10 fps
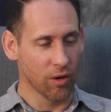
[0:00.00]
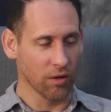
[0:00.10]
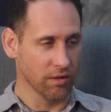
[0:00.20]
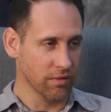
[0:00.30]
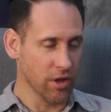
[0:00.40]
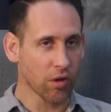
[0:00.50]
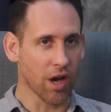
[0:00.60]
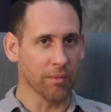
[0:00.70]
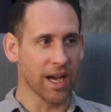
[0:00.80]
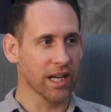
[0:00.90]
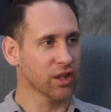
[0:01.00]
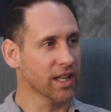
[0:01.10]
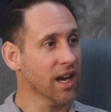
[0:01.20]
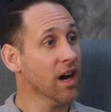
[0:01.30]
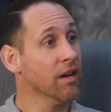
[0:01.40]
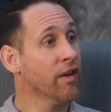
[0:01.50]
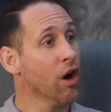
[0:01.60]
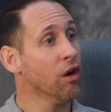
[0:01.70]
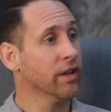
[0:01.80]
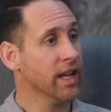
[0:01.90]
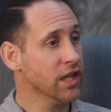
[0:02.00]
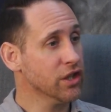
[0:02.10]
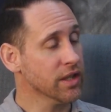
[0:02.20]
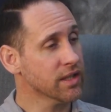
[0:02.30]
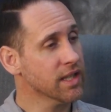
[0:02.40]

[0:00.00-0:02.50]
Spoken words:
or no comma actually, of all nations.